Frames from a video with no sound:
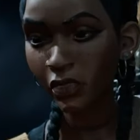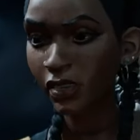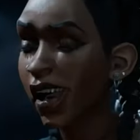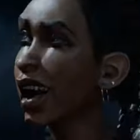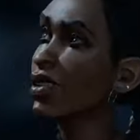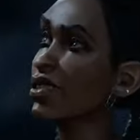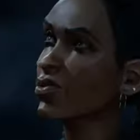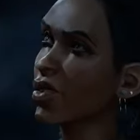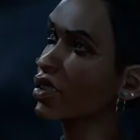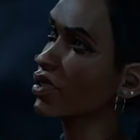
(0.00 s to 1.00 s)
trailer, but
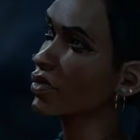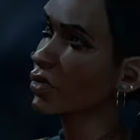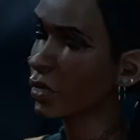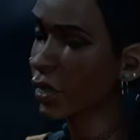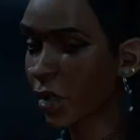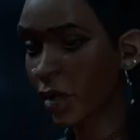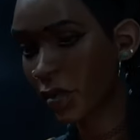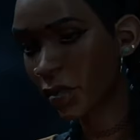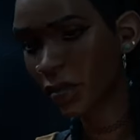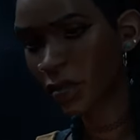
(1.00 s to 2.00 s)
since it was a C G I
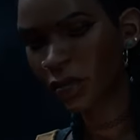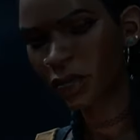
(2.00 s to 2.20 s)
trailer,